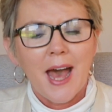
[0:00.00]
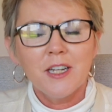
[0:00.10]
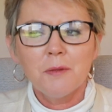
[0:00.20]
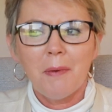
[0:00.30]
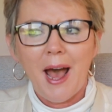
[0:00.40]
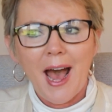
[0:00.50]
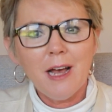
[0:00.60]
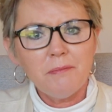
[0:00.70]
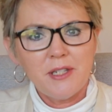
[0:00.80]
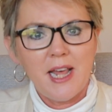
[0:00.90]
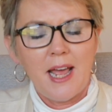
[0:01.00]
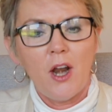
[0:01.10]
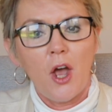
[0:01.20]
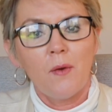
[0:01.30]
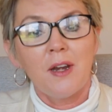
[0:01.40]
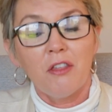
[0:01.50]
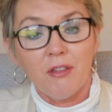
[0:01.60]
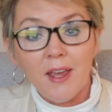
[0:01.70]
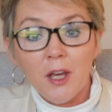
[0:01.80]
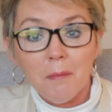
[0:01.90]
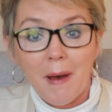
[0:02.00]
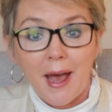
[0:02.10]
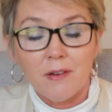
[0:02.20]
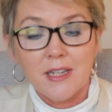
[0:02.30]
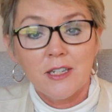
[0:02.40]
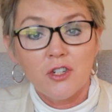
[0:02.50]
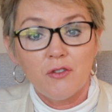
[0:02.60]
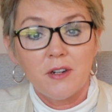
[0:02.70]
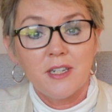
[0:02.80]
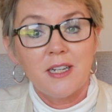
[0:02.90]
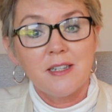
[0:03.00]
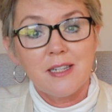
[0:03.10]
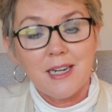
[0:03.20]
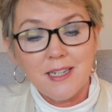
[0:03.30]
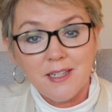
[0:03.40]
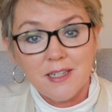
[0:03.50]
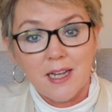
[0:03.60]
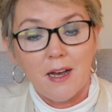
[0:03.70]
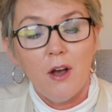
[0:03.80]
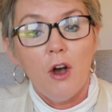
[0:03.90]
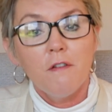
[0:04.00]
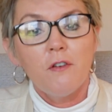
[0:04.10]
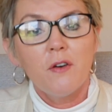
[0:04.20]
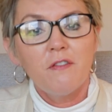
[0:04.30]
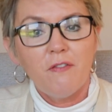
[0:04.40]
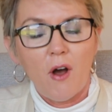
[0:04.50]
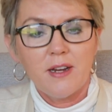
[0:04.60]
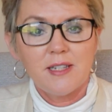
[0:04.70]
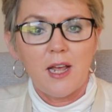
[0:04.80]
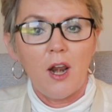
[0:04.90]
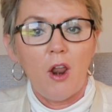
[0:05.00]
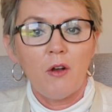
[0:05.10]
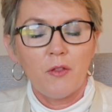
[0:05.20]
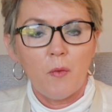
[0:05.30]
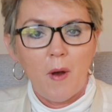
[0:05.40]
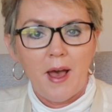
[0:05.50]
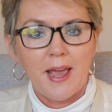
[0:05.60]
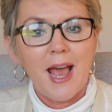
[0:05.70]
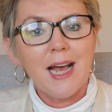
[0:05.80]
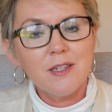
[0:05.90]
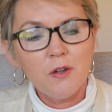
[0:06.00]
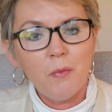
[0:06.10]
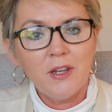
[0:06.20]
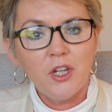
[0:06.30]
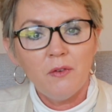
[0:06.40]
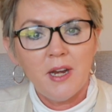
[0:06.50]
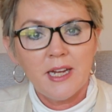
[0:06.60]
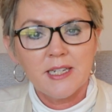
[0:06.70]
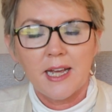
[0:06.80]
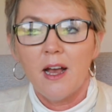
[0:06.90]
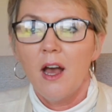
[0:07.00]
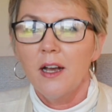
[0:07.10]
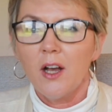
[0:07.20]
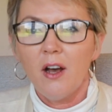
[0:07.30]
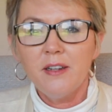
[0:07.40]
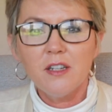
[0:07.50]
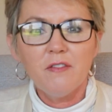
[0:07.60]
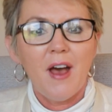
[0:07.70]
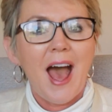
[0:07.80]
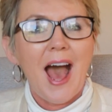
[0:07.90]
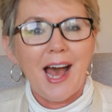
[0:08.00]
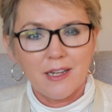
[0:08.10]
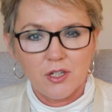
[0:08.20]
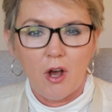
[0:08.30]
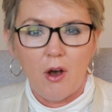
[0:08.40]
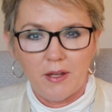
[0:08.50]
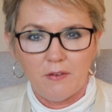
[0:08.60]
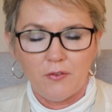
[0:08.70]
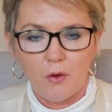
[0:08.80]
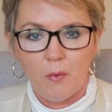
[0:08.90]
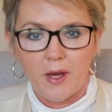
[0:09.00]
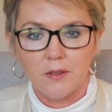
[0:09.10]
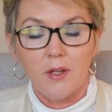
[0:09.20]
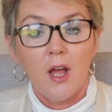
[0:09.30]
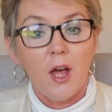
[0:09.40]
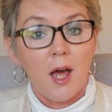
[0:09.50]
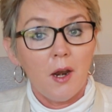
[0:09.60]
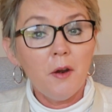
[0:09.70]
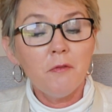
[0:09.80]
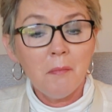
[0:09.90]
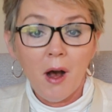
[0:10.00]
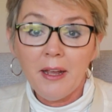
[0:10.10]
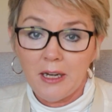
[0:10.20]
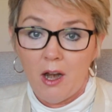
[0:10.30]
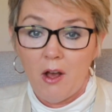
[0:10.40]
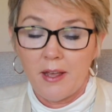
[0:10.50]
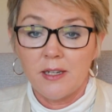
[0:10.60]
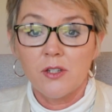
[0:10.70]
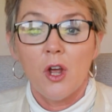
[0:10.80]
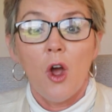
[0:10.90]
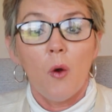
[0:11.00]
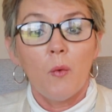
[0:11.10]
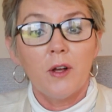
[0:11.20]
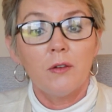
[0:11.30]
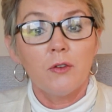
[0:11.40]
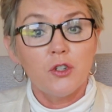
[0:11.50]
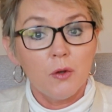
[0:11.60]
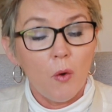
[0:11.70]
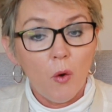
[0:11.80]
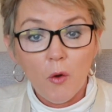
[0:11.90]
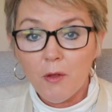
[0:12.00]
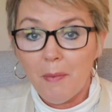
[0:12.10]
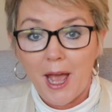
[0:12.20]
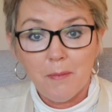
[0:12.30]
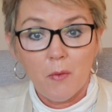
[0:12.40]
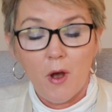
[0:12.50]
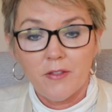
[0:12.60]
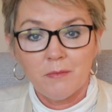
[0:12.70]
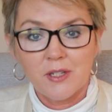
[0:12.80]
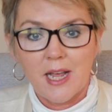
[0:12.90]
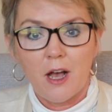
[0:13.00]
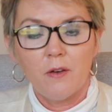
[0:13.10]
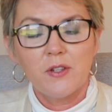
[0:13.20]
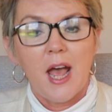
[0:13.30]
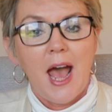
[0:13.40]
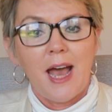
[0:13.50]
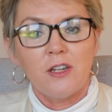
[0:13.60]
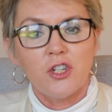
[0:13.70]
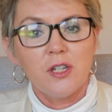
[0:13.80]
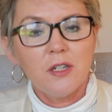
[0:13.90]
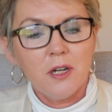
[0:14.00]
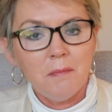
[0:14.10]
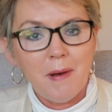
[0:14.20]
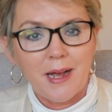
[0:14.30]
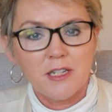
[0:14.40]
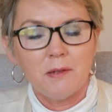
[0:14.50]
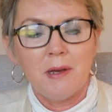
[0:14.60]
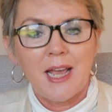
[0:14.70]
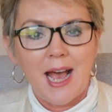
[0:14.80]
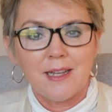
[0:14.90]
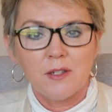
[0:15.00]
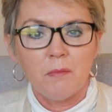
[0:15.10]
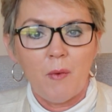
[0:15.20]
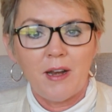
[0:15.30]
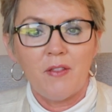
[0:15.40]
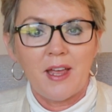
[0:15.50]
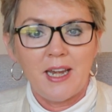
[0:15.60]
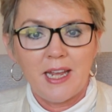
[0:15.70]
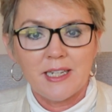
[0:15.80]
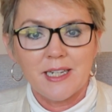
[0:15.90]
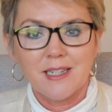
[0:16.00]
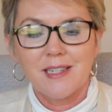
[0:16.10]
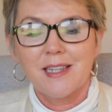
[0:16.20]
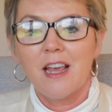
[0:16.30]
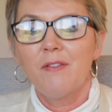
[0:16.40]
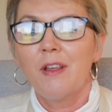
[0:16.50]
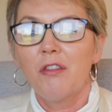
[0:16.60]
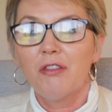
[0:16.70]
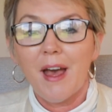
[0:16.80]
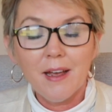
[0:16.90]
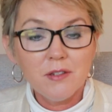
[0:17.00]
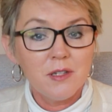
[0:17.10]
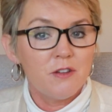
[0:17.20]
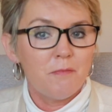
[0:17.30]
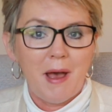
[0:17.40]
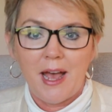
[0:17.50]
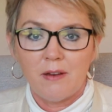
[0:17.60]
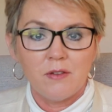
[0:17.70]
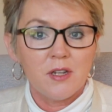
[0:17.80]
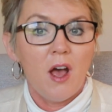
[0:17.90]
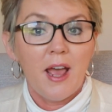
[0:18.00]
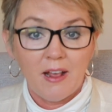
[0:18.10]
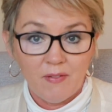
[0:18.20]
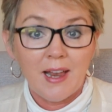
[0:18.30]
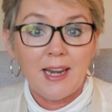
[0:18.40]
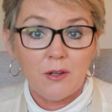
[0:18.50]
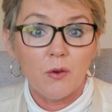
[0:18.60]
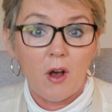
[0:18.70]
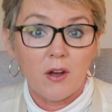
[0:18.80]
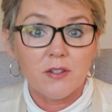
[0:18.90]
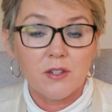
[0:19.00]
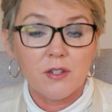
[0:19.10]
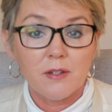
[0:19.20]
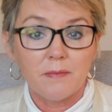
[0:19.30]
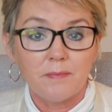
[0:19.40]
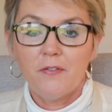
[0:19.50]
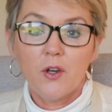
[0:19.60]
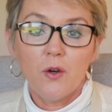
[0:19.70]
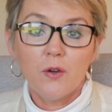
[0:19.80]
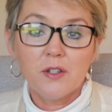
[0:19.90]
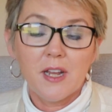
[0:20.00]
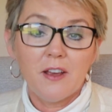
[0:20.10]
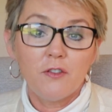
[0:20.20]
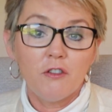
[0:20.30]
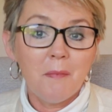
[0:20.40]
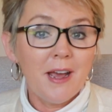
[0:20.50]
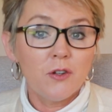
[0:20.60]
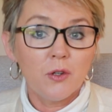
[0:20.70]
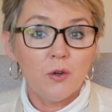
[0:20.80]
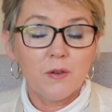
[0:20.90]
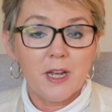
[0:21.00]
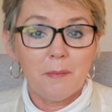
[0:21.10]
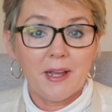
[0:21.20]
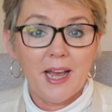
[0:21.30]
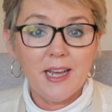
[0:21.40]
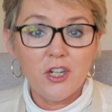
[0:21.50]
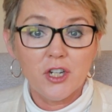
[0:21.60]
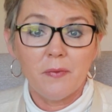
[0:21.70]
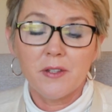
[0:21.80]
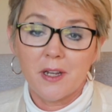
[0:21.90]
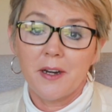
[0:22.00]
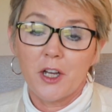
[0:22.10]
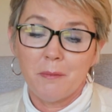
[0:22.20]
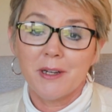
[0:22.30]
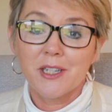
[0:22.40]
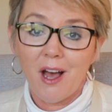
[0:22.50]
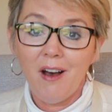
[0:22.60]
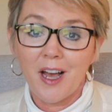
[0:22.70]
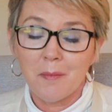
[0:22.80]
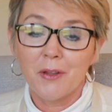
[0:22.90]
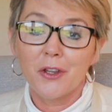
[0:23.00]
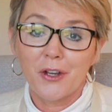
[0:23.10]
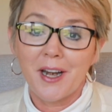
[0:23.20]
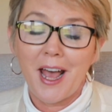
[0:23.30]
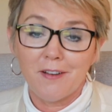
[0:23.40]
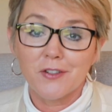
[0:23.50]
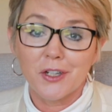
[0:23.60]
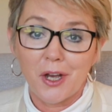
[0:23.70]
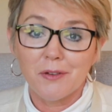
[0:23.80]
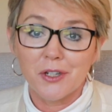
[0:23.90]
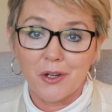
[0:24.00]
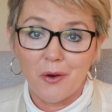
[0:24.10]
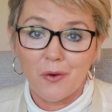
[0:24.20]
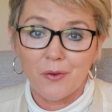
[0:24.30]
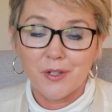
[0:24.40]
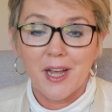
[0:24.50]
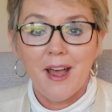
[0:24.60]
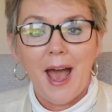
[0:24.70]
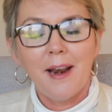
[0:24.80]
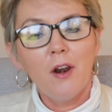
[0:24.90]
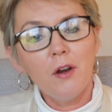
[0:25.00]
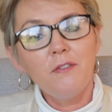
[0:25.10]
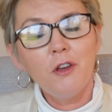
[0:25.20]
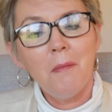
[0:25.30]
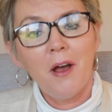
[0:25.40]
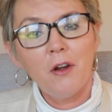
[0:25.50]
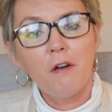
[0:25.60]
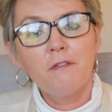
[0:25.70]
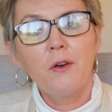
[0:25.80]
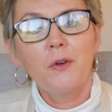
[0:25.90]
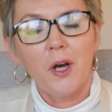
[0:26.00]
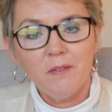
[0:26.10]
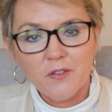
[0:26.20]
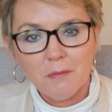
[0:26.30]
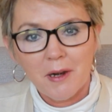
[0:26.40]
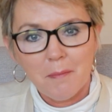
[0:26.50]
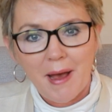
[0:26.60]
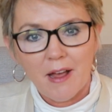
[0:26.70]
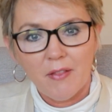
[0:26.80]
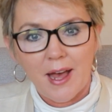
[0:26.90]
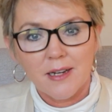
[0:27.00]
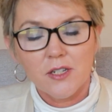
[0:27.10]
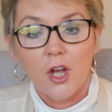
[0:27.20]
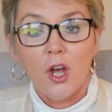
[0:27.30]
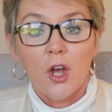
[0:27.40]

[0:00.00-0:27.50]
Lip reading: and perhaps then only think about instructing a solicitor for advice along the way, as and when you need it, kind of ad hoc, if you will. A lot of my clients will do all the paperwork themselves and just come back to me as and when they need it, saving thousands of pounds in their legal costs. Of course, if you've made your court application, there's going to come a time that you're going to have to go to court, and a lot of you might not feel comfortable about that.